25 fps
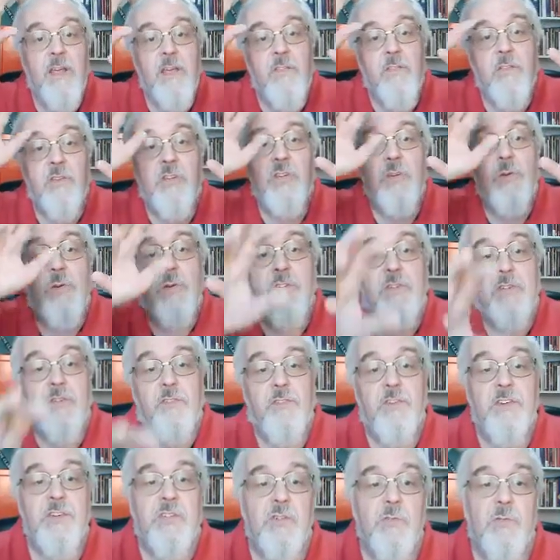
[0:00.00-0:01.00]
The Jewish
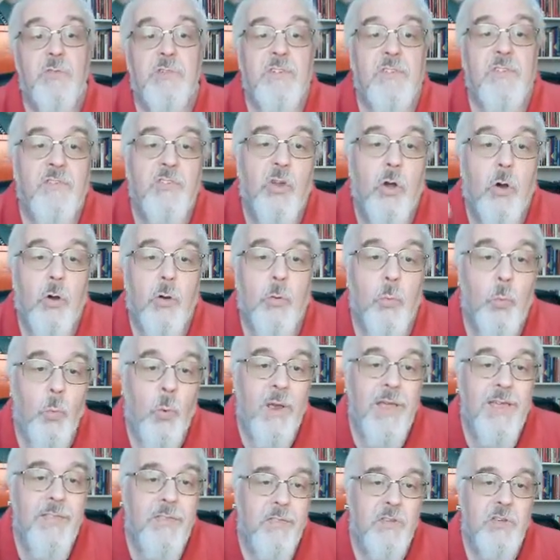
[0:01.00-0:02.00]
officials have gone
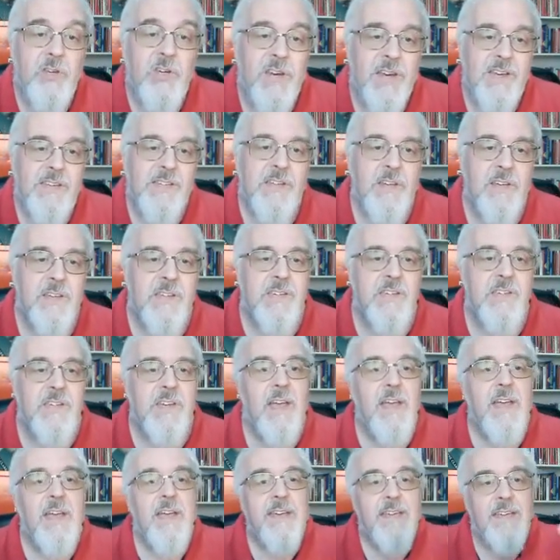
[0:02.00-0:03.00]
with Jesus,
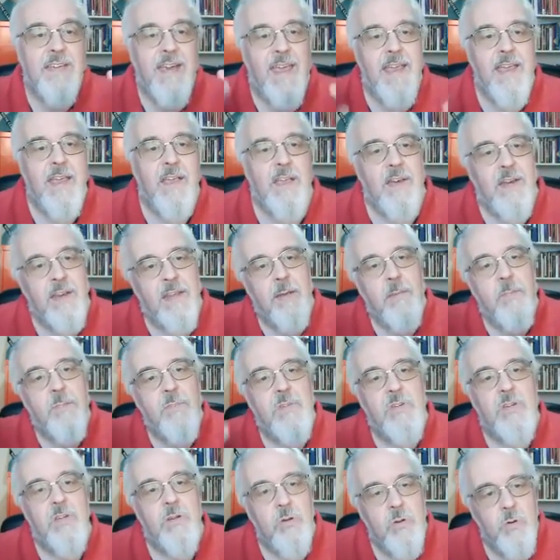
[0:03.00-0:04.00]
taken him
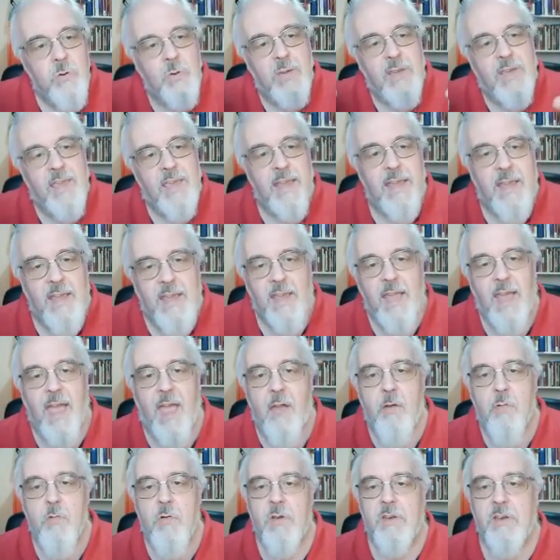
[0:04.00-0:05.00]
to King
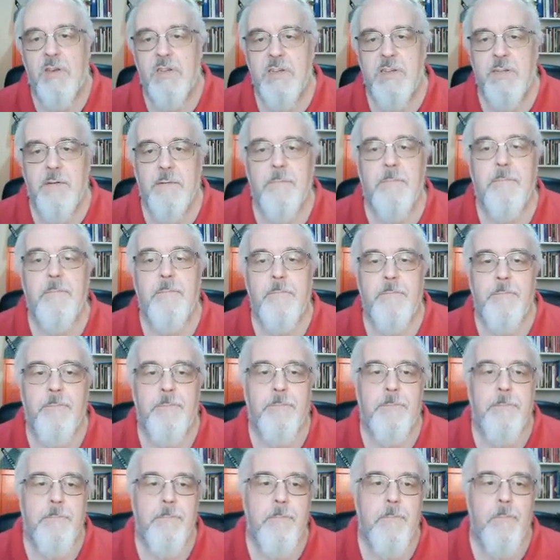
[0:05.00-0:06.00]
Herod.
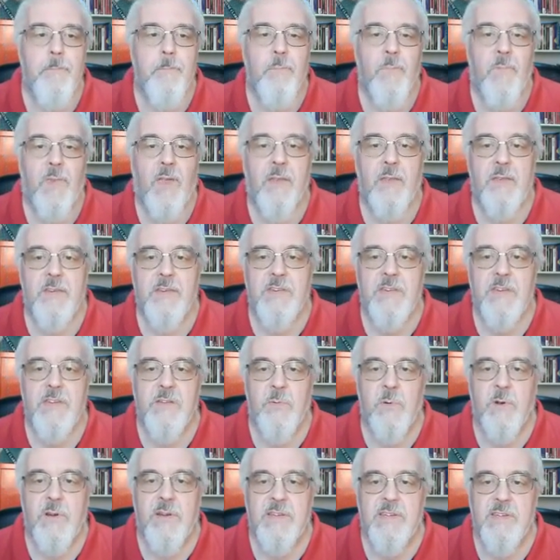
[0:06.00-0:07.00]
This is
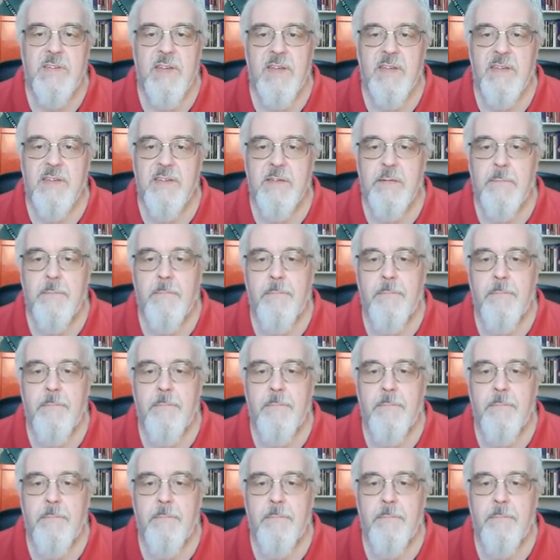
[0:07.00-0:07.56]
what it says.